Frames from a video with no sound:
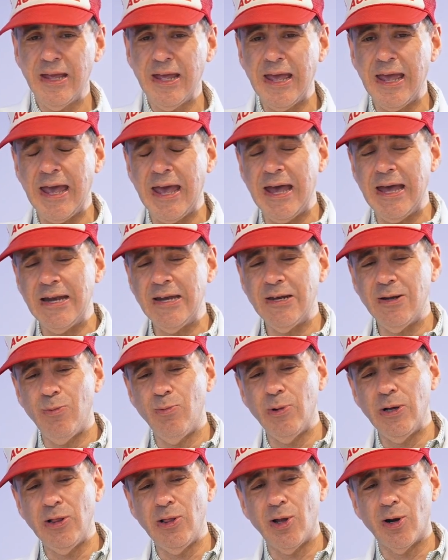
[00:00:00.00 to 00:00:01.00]
and
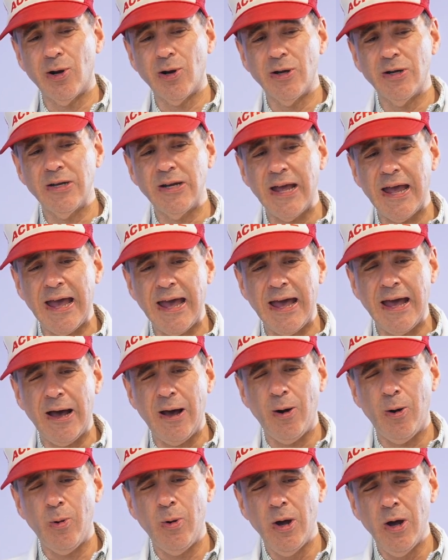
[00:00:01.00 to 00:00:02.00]
we learned
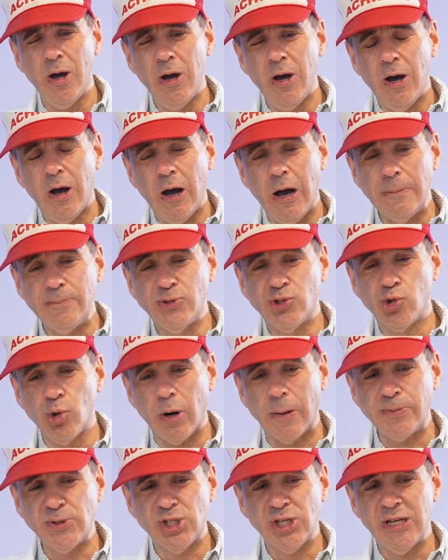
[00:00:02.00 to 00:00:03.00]
how
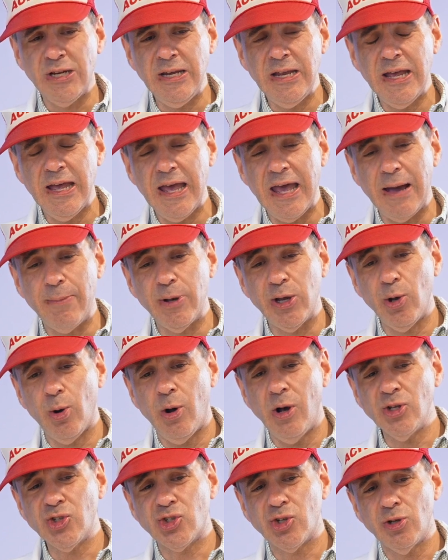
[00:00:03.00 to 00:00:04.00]
absorption, and we
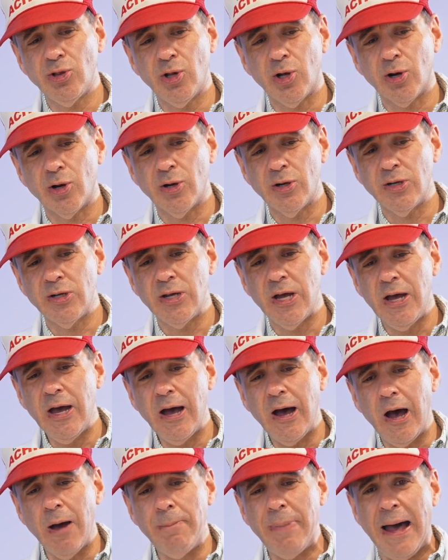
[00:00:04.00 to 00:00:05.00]
also learned
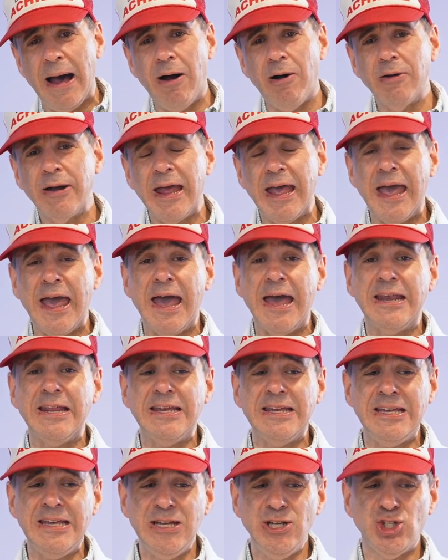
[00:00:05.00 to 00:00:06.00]
about
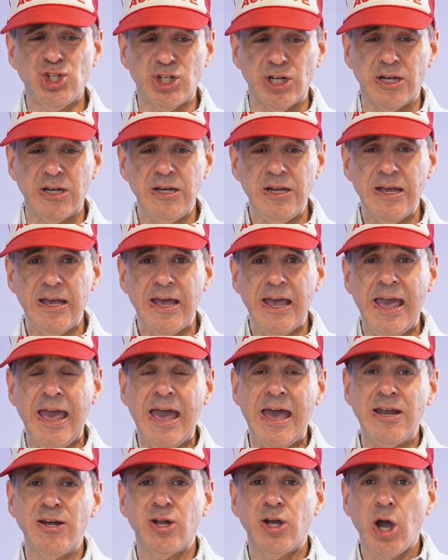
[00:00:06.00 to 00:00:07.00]
adhesion
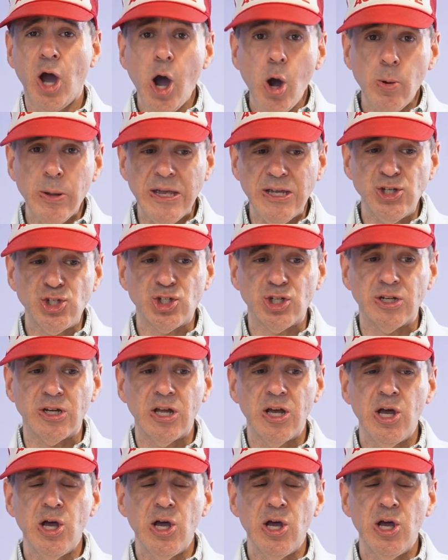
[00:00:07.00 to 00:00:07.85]
and cohesion.